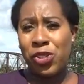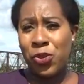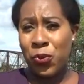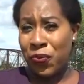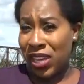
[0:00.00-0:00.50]

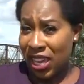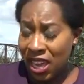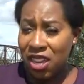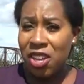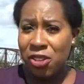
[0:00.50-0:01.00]
to
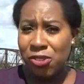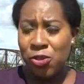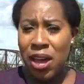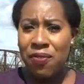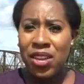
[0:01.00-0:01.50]
vehicular
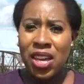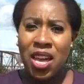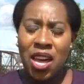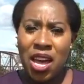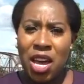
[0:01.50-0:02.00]
traffic.
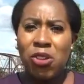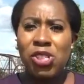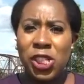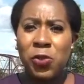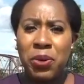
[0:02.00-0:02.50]
It'll
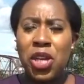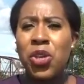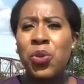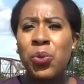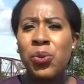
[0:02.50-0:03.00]
just be
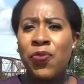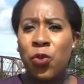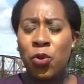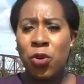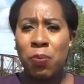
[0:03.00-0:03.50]
used
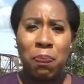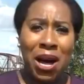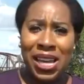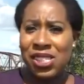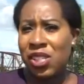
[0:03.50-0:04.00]
for
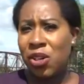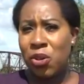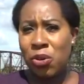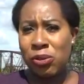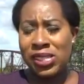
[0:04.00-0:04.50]

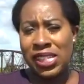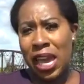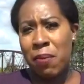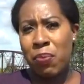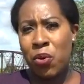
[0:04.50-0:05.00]
bicycles,
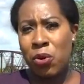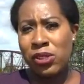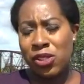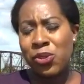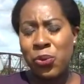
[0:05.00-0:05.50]
skateboards,
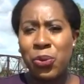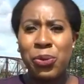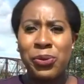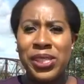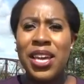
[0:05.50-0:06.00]
and
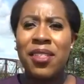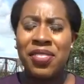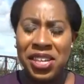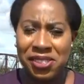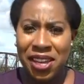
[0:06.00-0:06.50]
scooters and
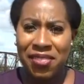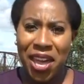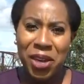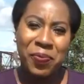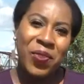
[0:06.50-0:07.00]
things like
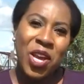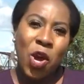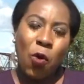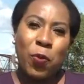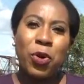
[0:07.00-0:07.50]
that.
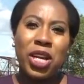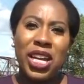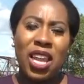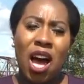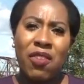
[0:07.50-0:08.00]
Reporting
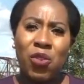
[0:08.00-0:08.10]
live